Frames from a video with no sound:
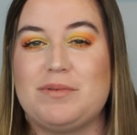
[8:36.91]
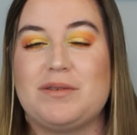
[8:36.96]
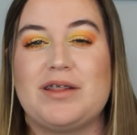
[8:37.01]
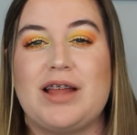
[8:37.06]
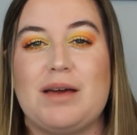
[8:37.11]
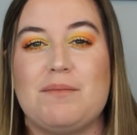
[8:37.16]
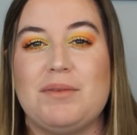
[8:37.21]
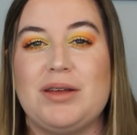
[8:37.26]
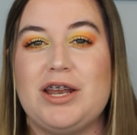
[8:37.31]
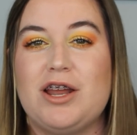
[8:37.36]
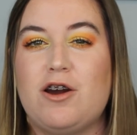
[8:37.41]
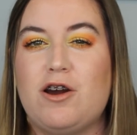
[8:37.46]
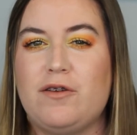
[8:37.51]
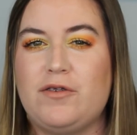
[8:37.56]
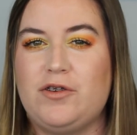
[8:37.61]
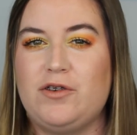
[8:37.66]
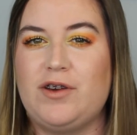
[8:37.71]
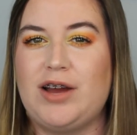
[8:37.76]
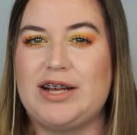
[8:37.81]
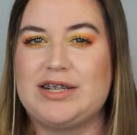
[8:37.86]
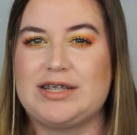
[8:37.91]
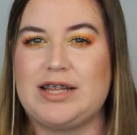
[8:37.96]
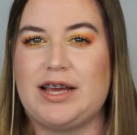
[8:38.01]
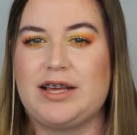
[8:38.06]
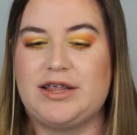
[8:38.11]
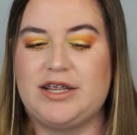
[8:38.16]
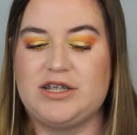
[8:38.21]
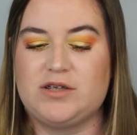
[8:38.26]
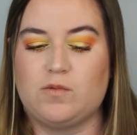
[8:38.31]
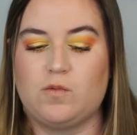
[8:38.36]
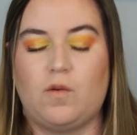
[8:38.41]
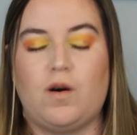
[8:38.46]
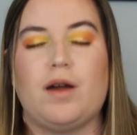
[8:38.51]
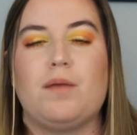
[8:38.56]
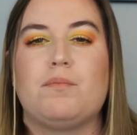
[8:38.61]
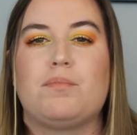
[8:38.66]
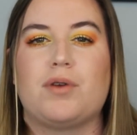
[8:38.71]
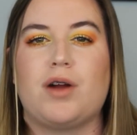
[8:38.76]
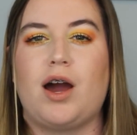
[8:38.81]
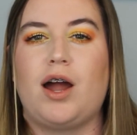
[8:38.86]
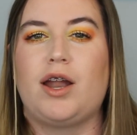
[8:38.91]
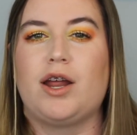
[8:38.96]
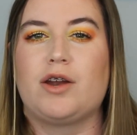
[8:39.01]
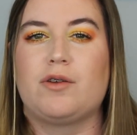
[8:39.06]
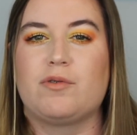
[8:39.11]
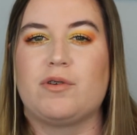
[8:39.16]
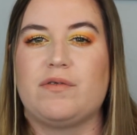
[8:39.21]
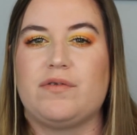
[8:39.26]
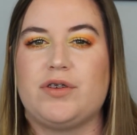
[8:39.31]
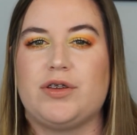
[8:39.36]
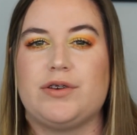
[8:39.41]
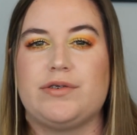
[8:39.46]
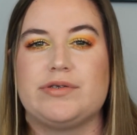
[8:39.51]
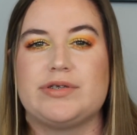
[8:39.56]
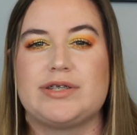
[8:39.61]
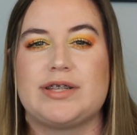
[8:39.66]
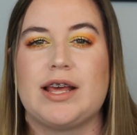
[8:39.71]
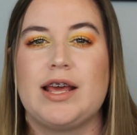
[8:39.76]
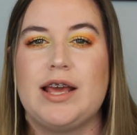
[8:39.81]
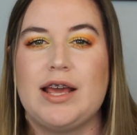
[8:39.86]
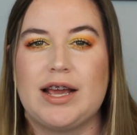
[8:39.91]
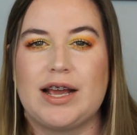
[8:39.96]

But let me know if you guys like these one product reviews,